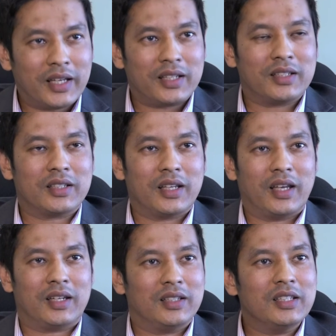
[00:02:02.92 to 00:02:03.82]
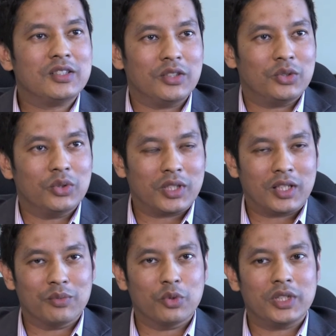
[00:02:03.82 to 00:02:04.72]
that, at least into
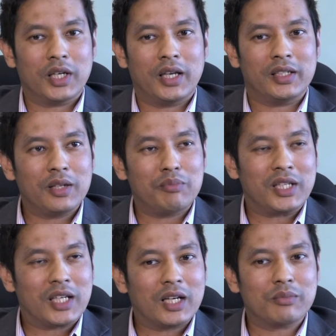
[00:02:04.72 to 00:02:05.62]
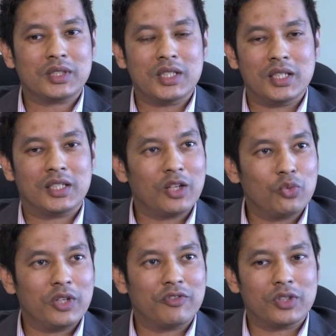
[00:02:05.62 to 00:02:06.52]
Cambodia, and that becomes the
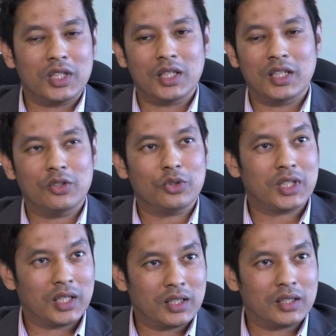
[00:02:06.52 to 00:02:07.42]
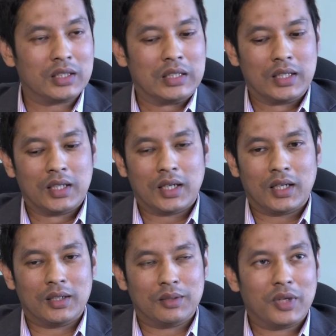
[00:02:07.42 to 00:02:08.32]
gateway for the Indochina
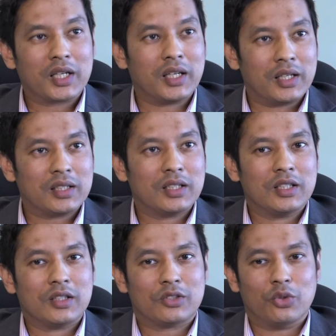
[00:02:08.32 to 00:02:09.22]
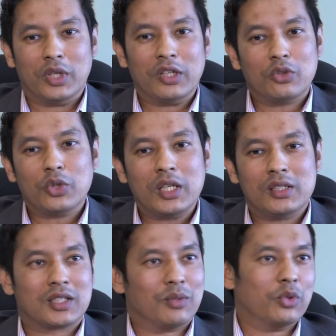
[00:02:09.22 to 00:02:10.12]
market. So we're not looking
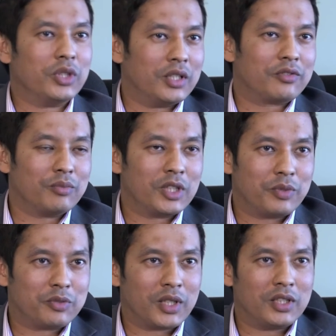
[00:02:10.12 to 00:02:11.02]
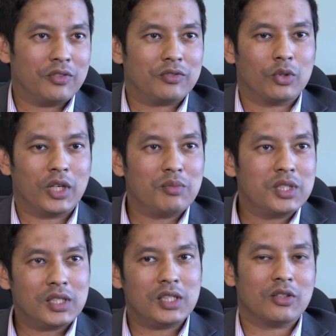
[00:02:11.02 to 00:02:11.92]
just Cambodia from that perspective. So
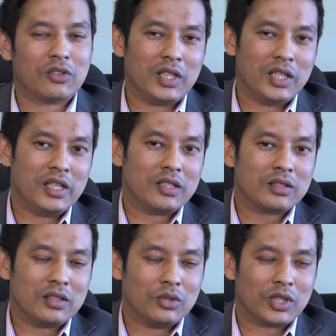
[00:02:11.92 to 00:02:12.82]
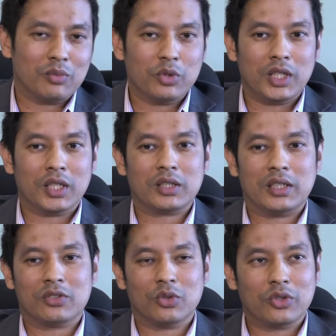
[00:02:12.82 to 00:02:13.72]
MCT not only links into Cambodia,
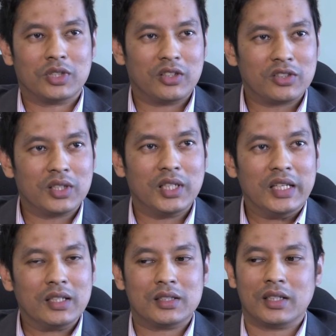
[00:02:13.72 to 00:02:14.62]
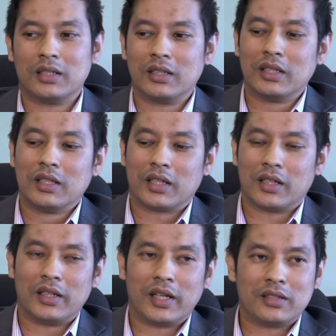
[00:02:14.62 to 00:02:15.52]
there's also terrestrial links that
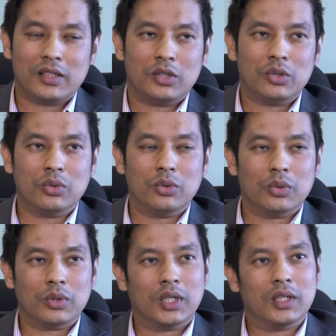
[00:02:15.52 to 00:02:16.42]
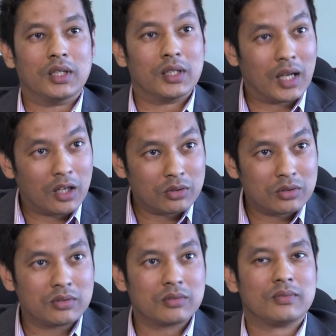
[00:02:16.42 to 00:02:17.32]
connects into Laos,